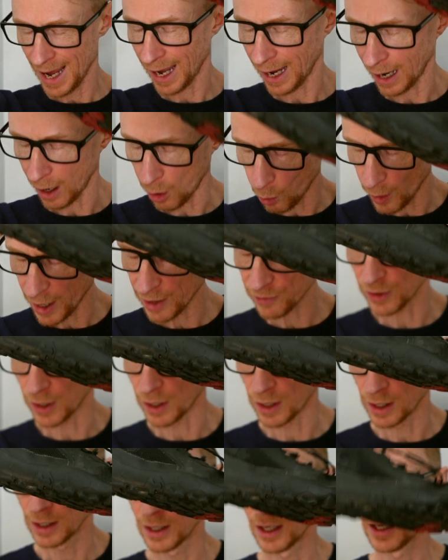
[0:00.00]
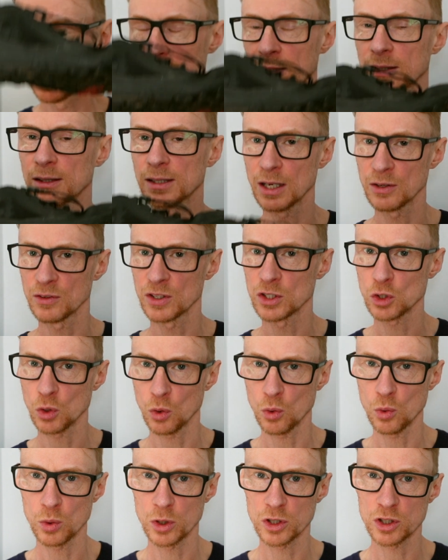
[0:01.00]
However, there is
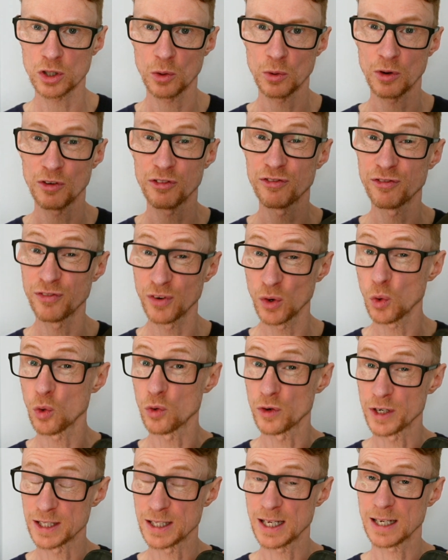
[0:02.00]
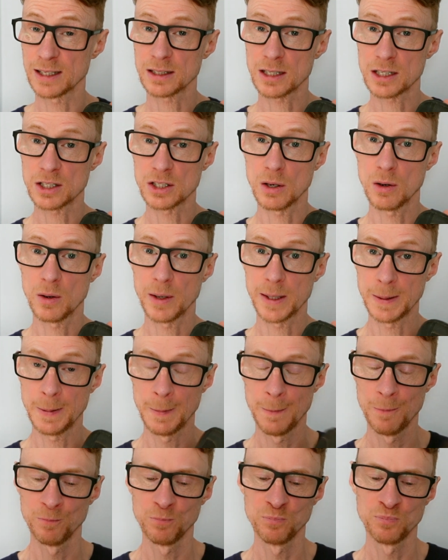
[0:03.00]
also a flaw in that design,
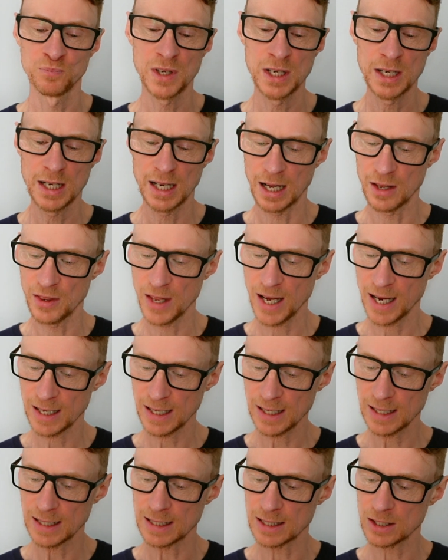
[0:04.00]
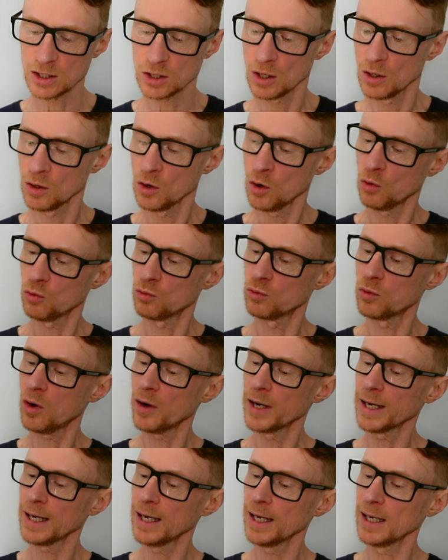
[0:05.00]
and that is
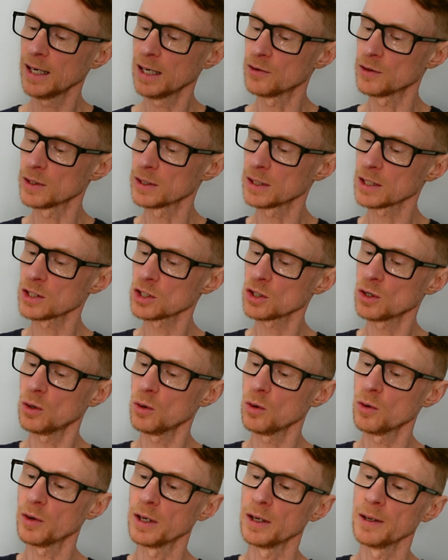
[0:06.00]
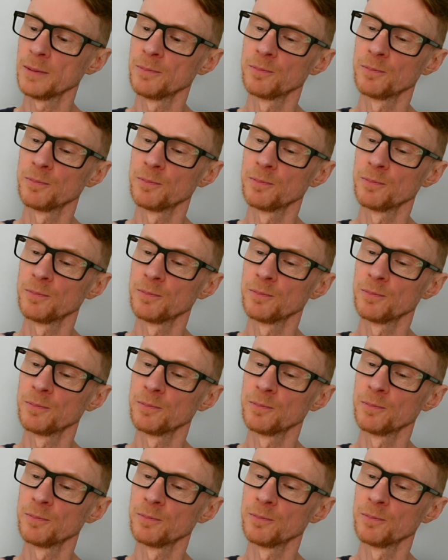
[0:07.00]
right here in this corner.